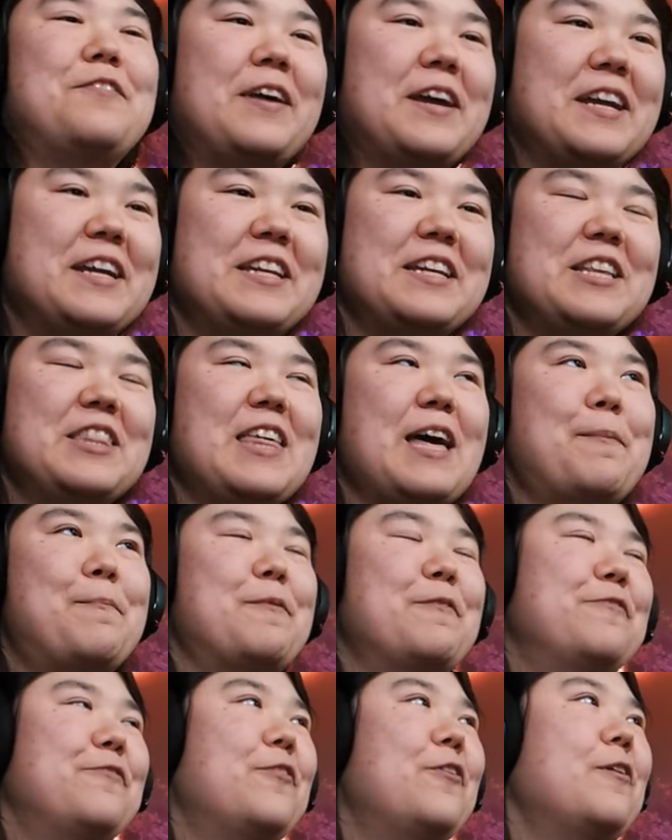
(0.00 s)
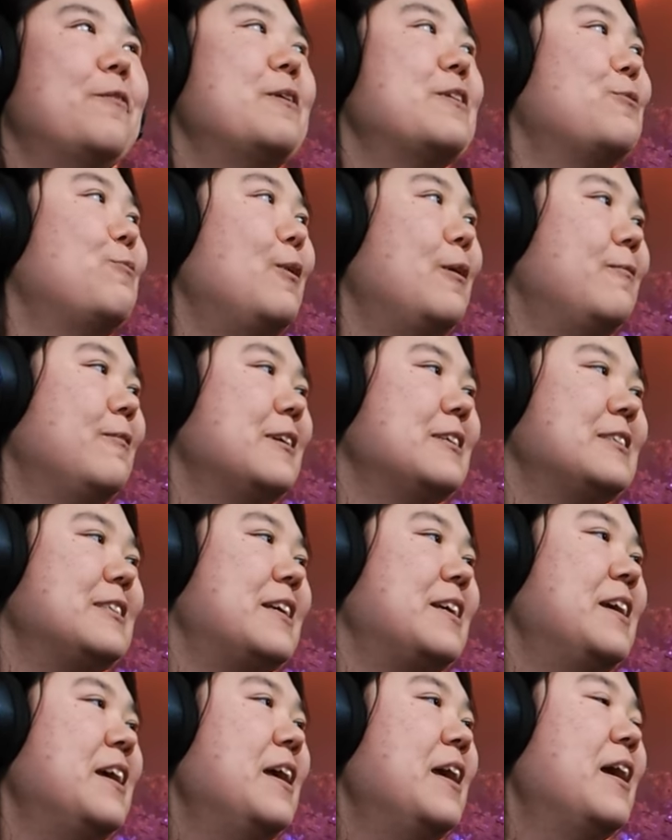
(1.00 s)
Like he did that before with what was
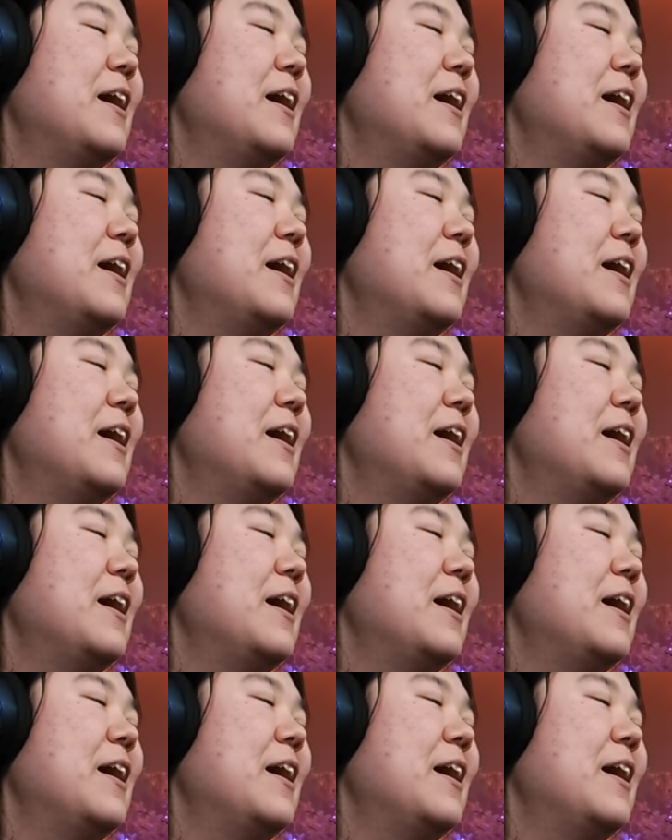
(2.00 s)
it?